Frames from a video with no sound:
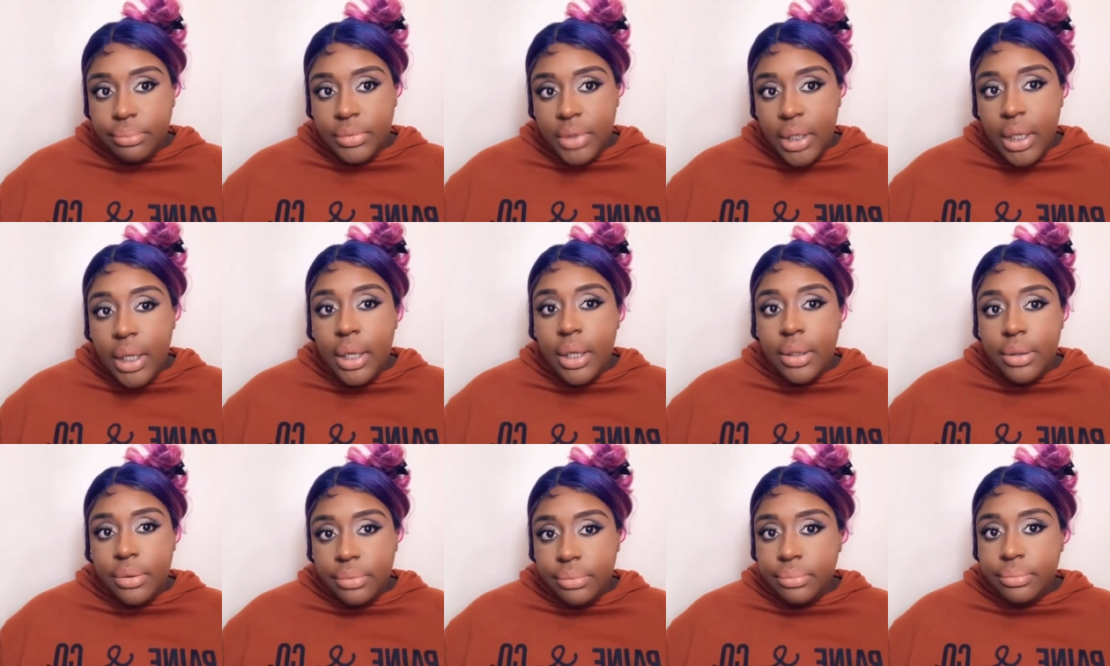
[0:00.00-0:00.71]
Yeah.
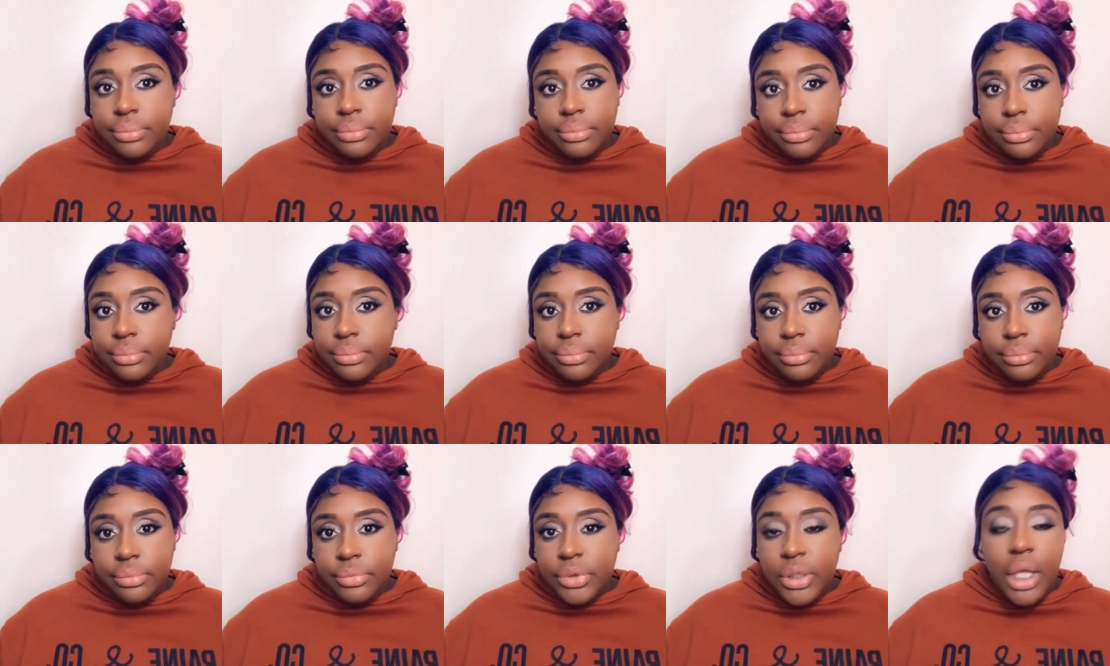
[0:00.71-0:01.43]

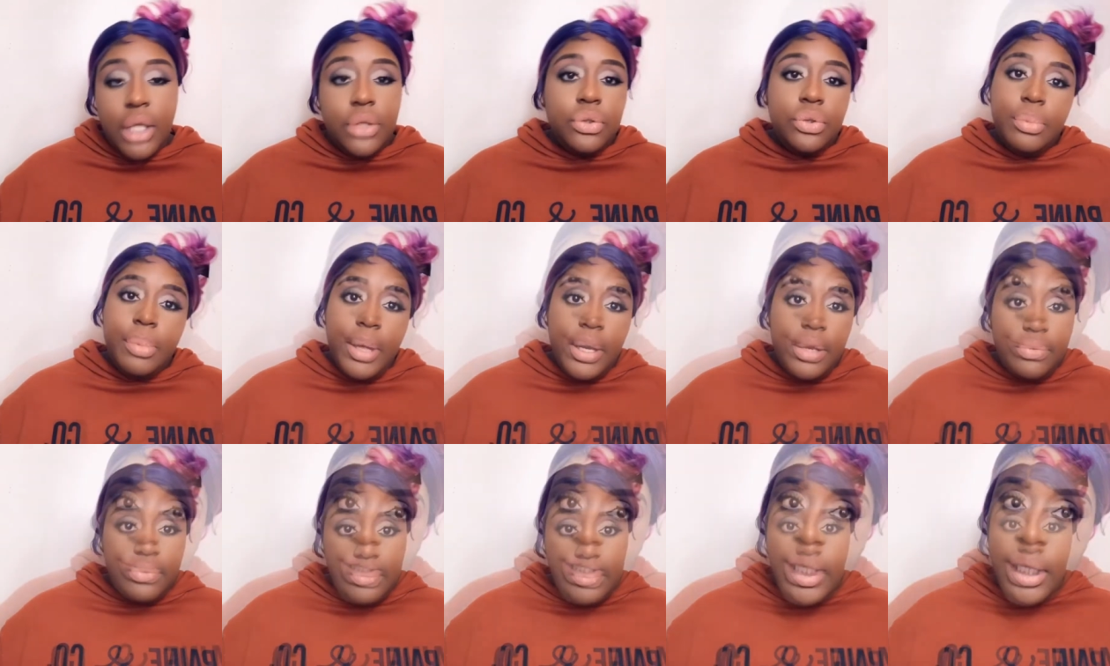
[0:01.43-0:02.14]
Gotta do better
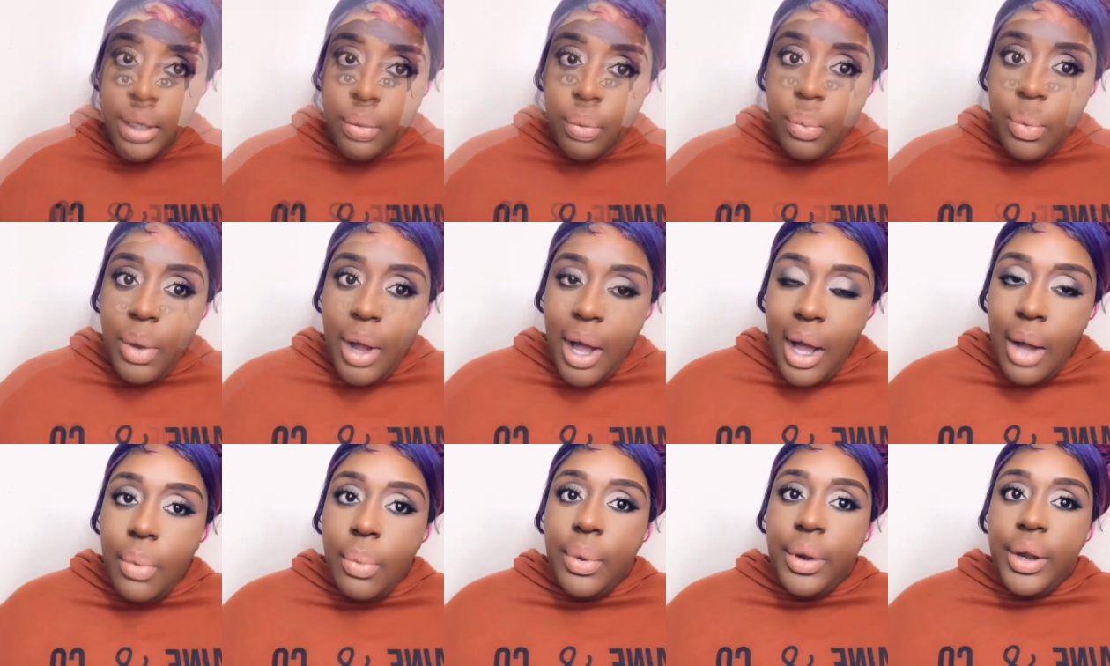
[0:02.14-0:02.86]
for me. And
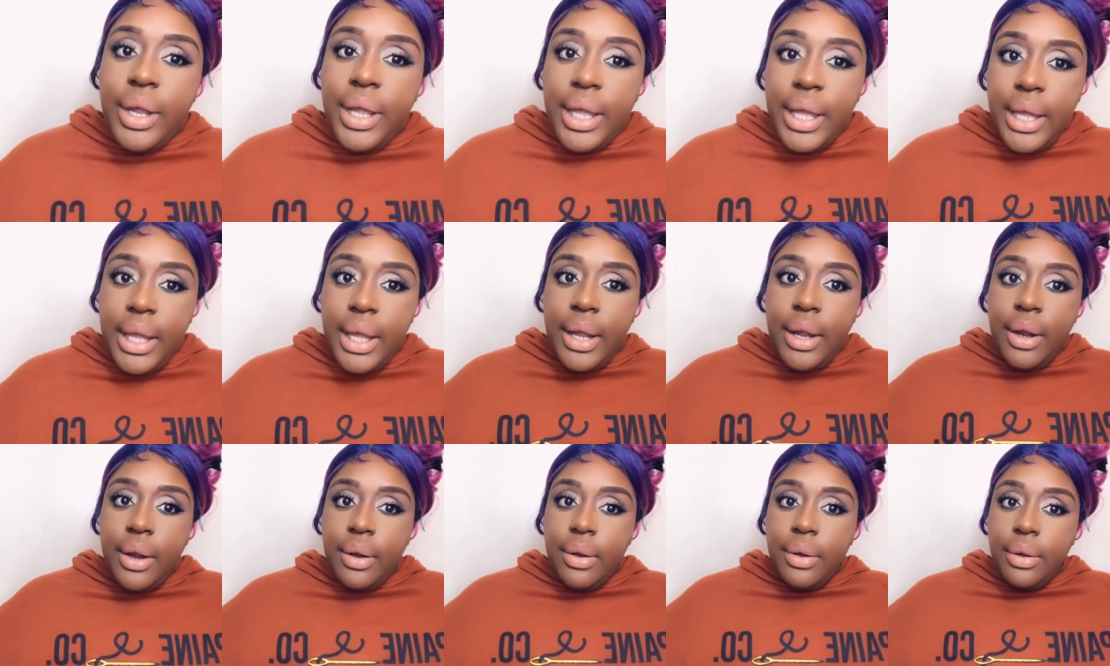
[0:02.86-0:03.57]
while we're
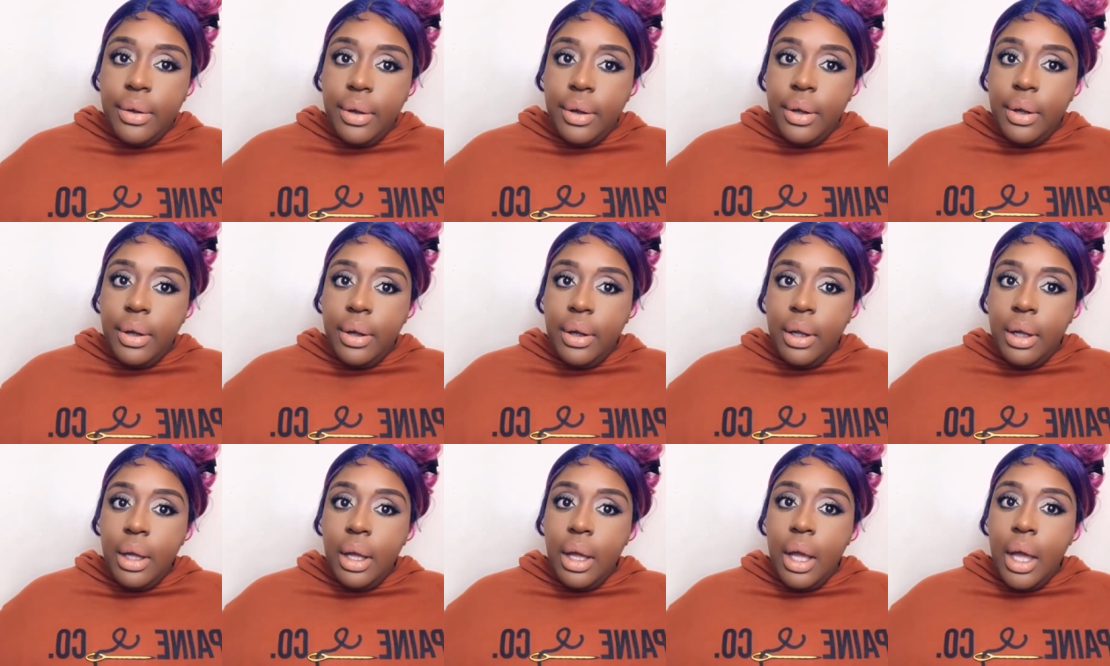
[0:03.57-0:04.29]
here,
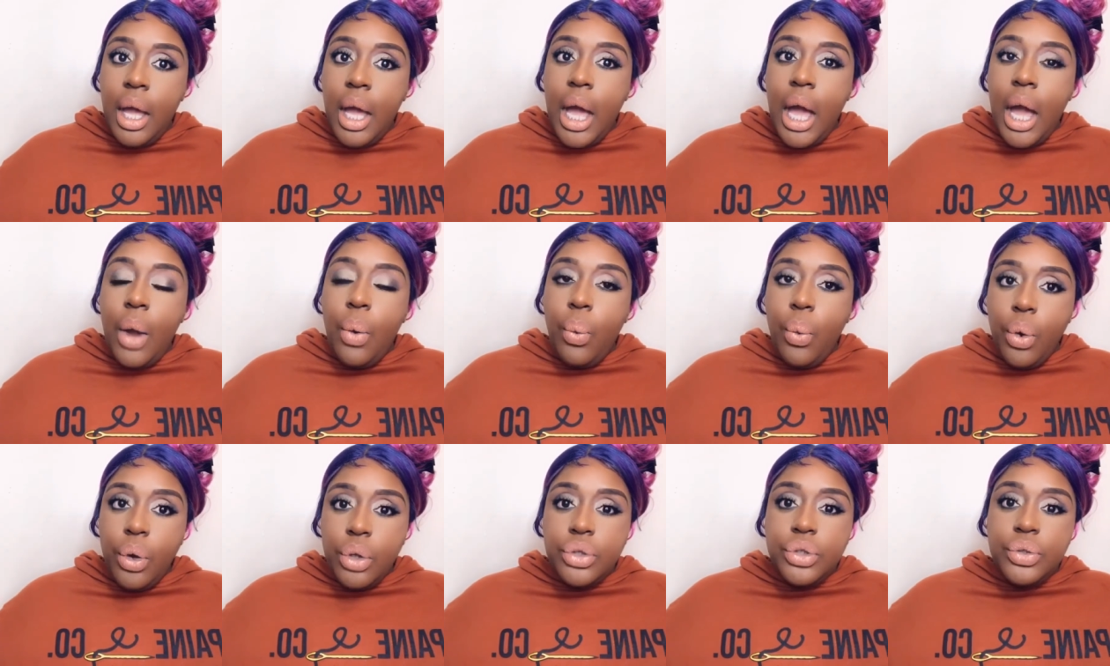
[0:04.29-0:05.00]
I
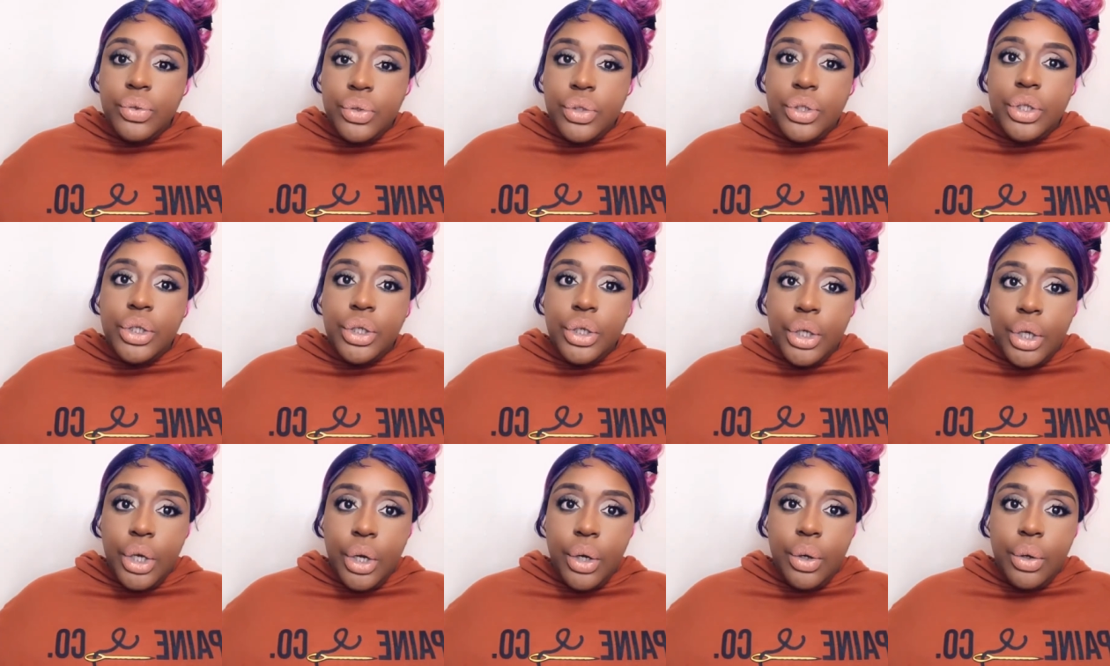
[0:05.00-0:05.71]
want you to
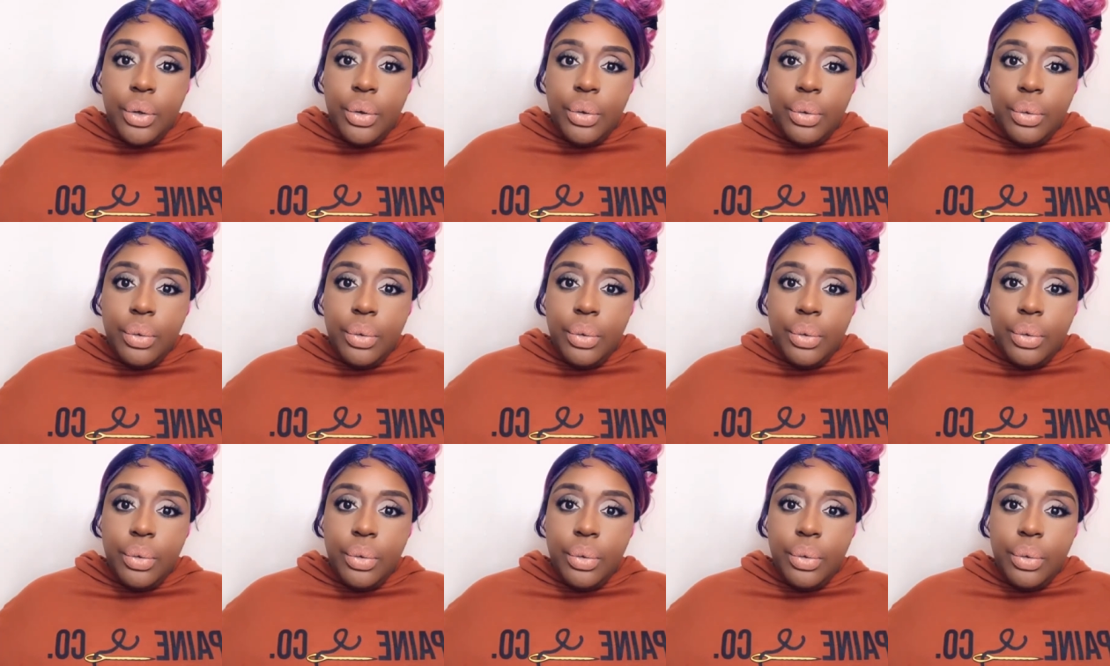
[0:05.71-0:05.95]
know